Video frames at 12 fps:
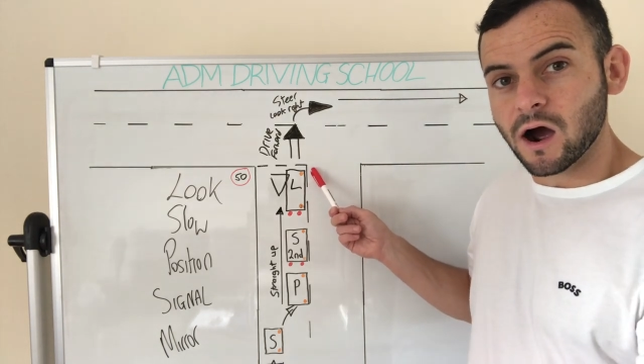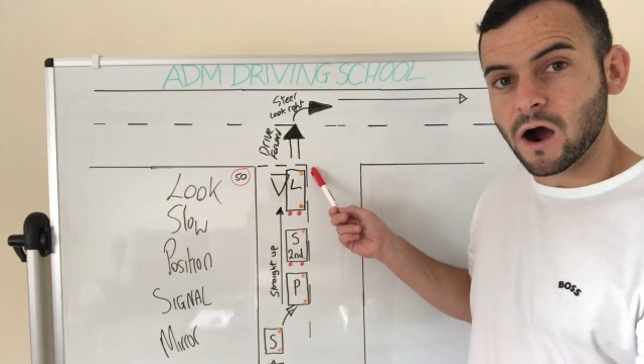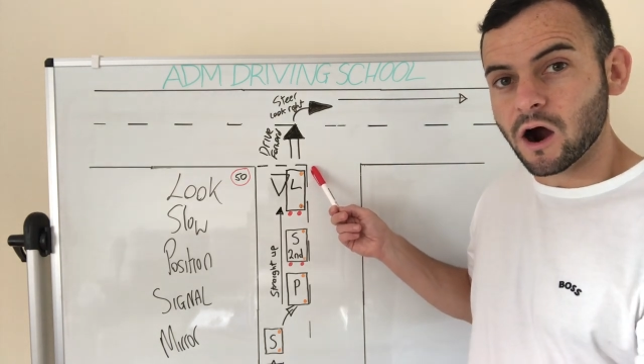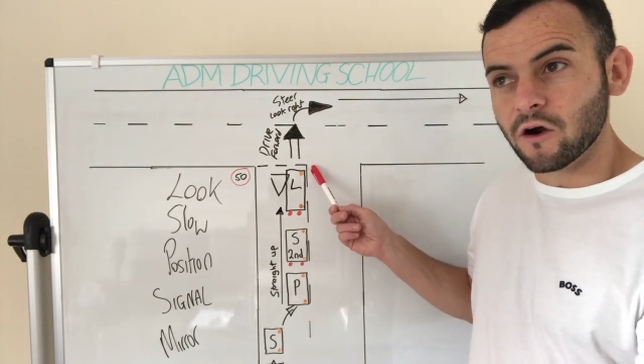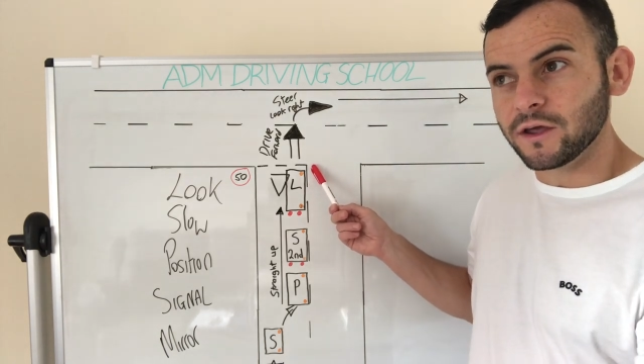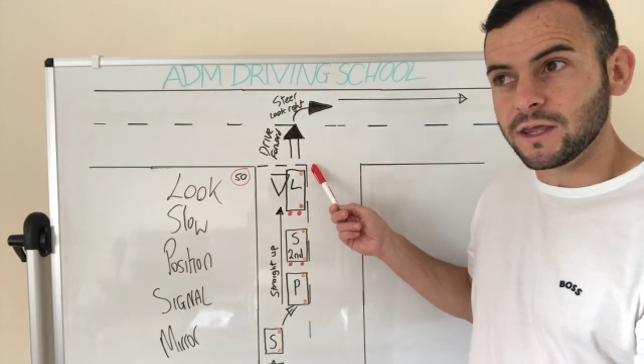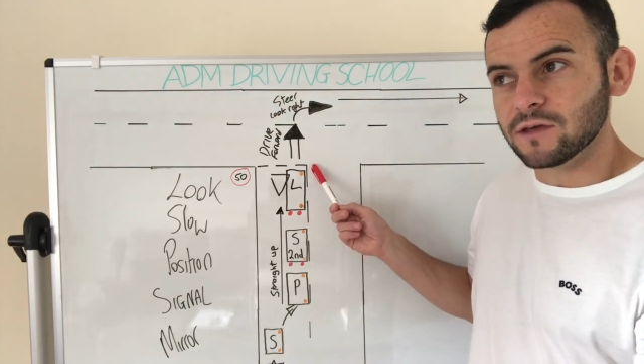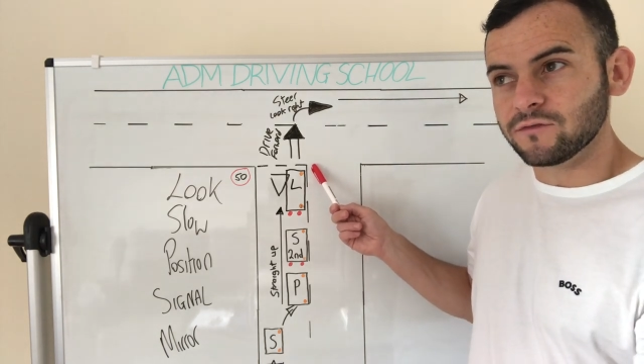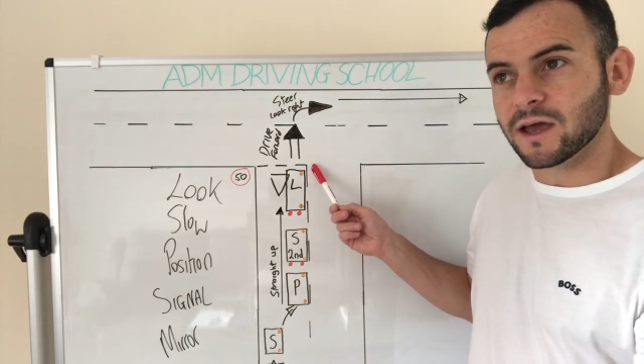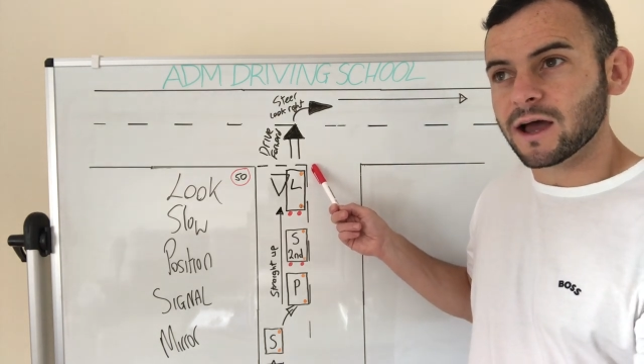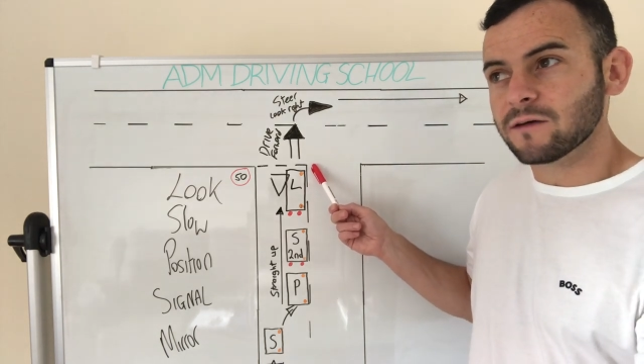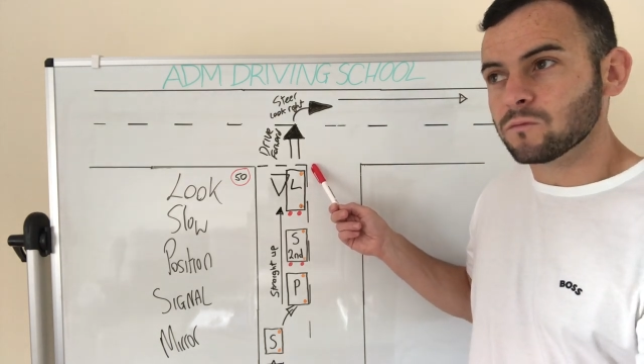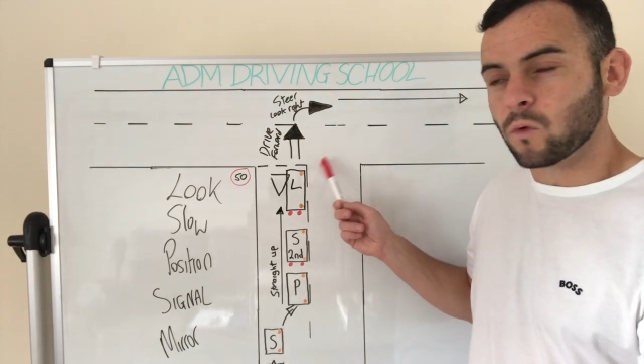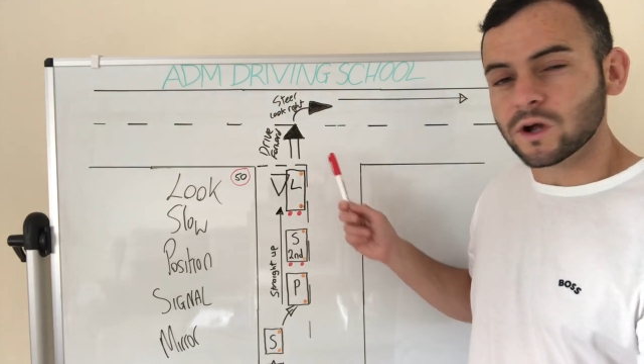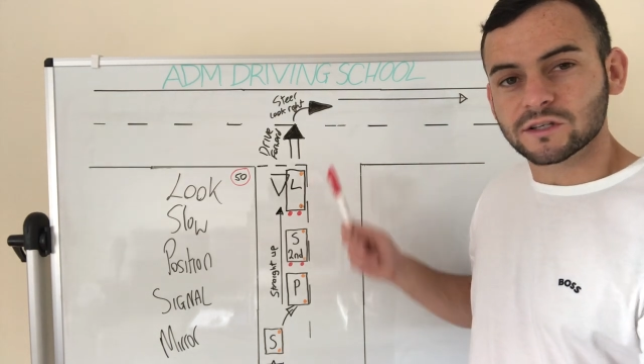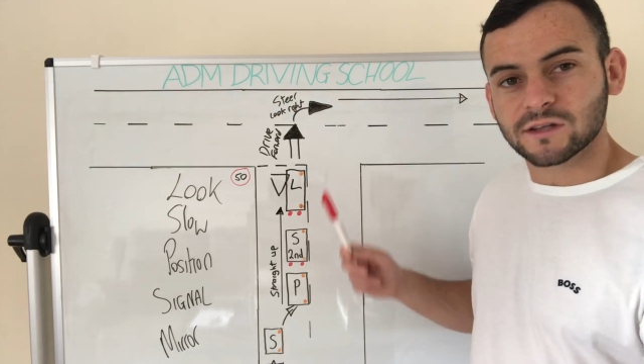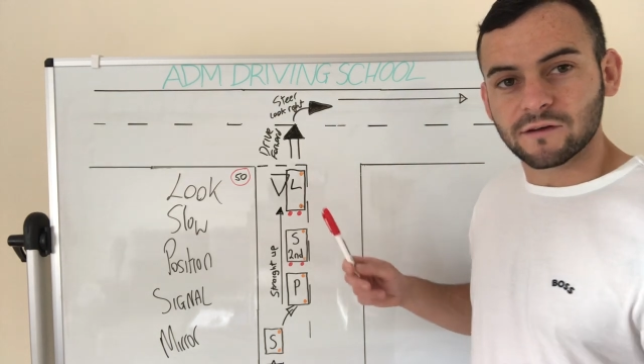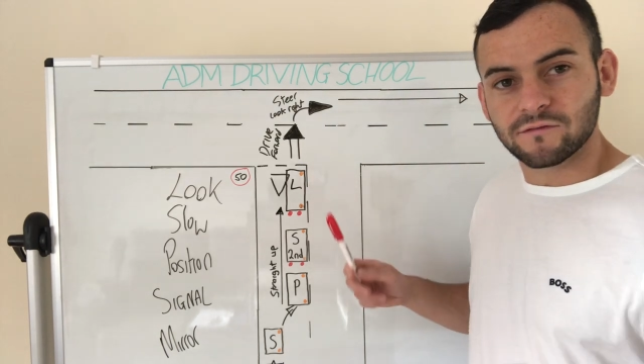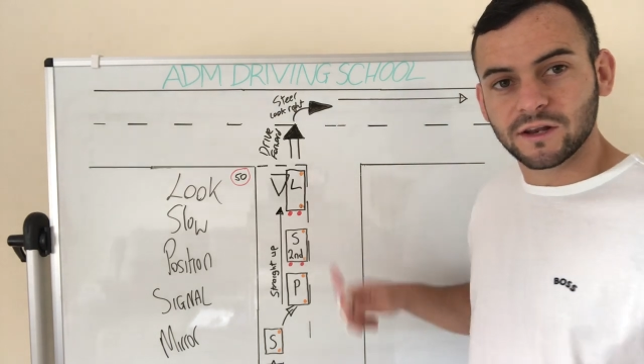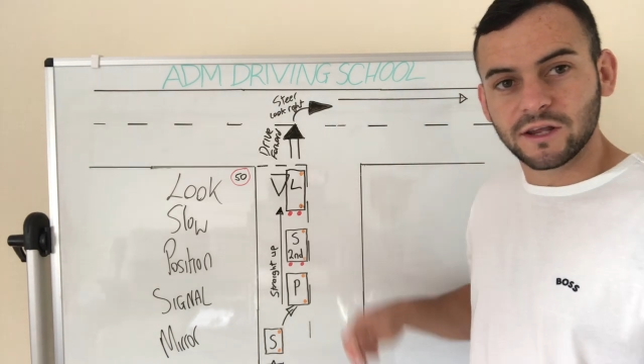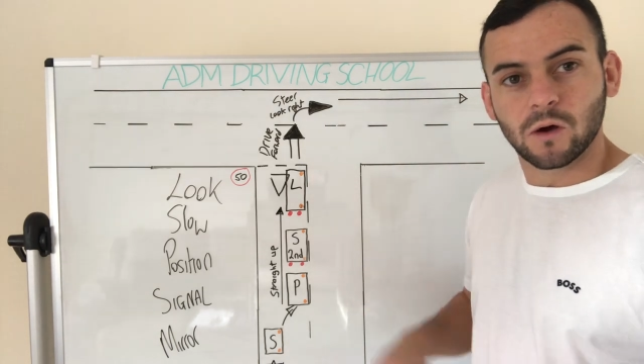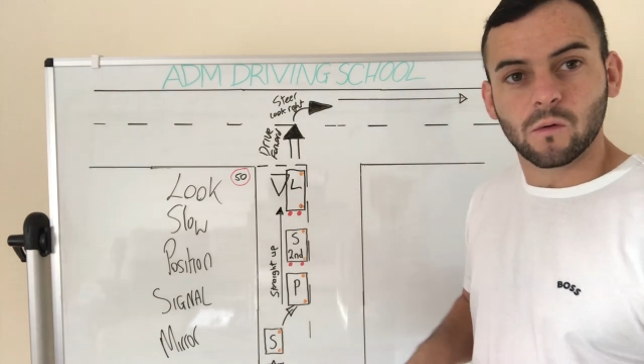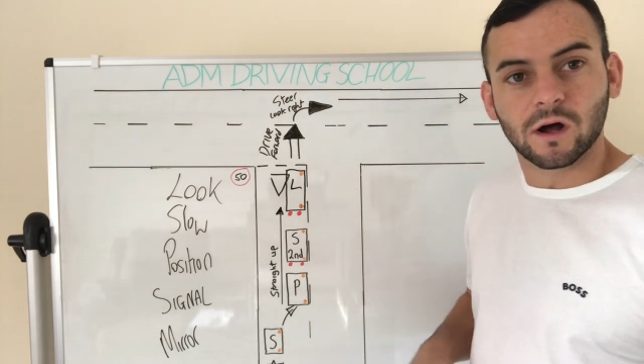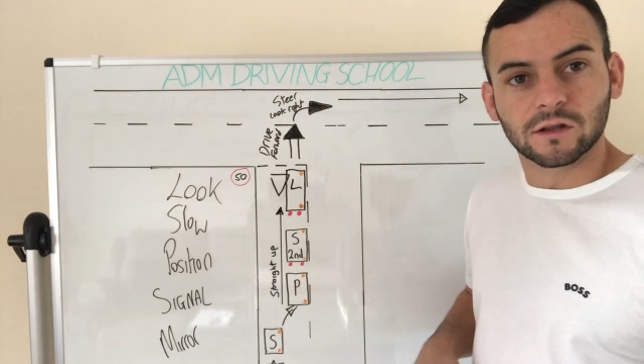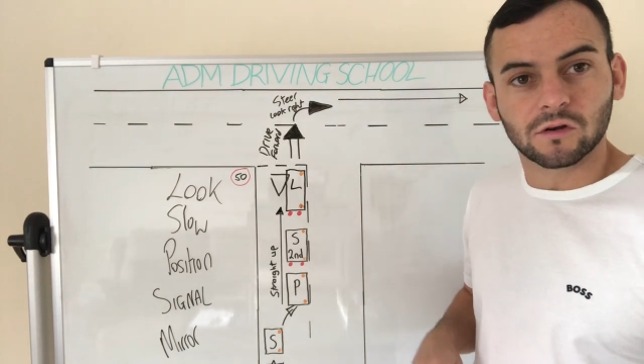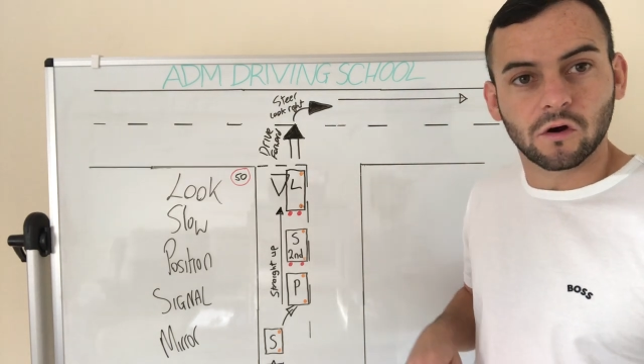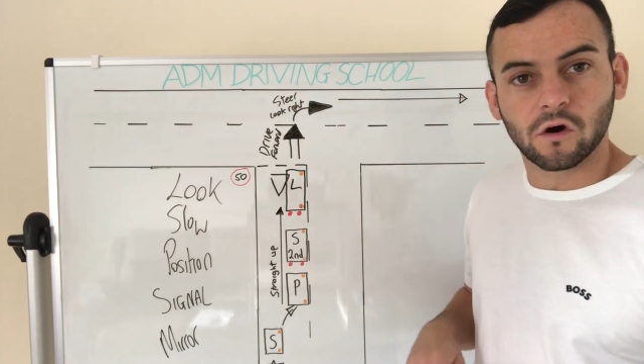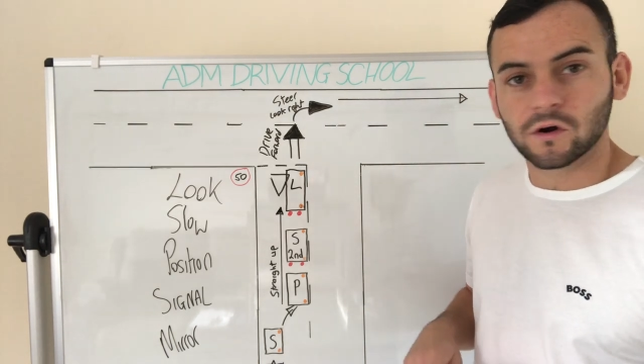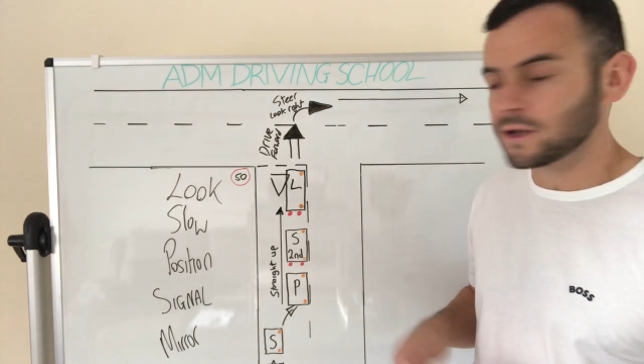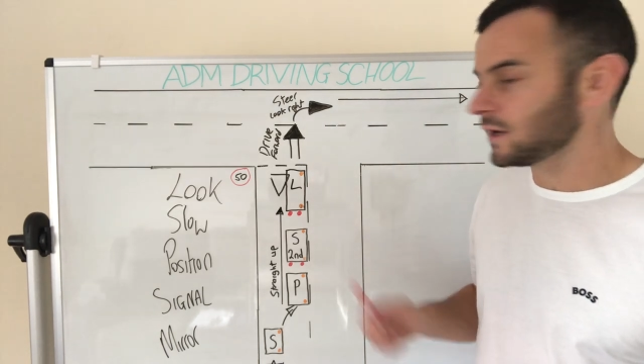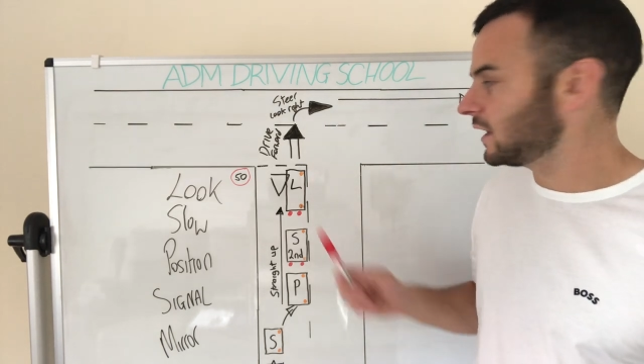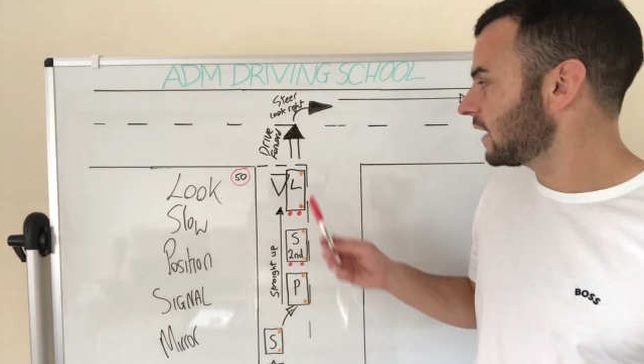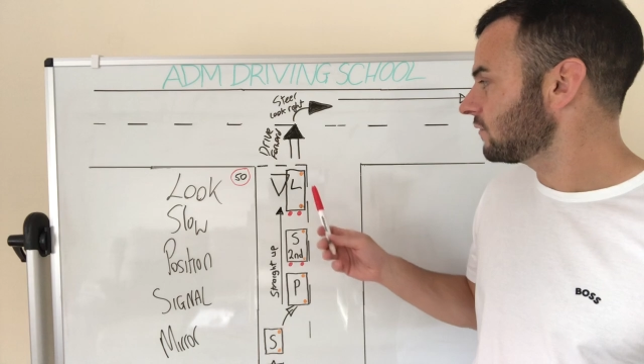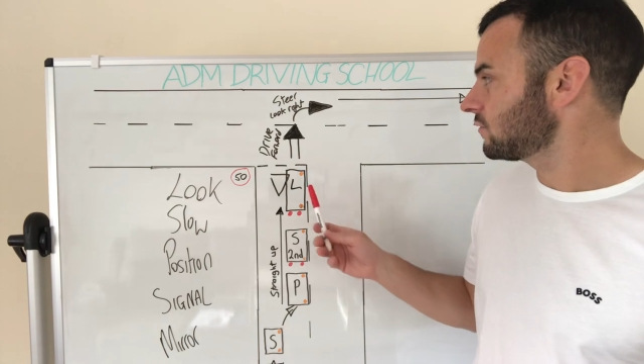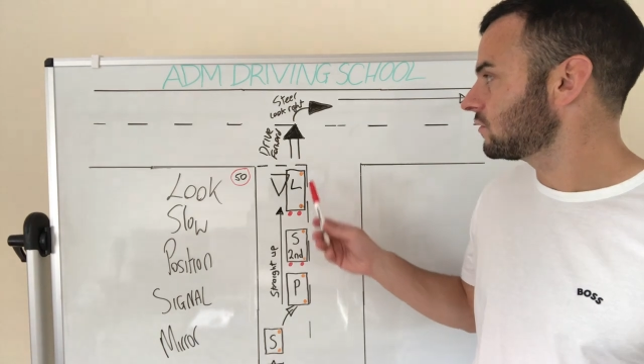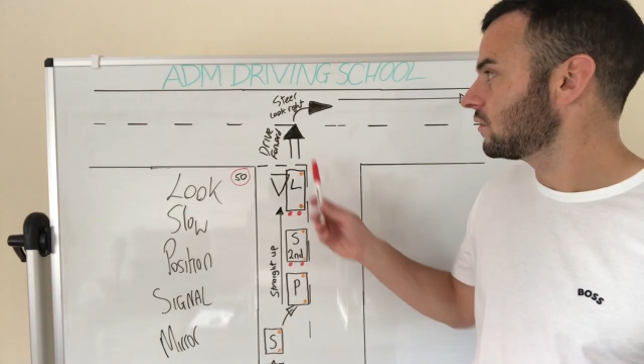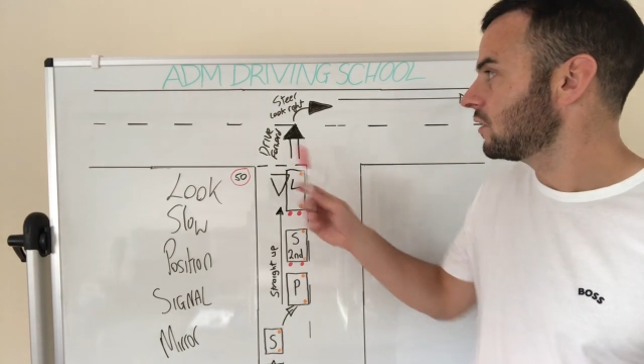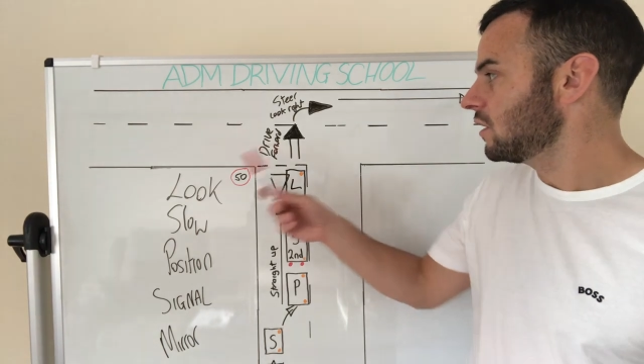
Alright, if you watch that video on turning left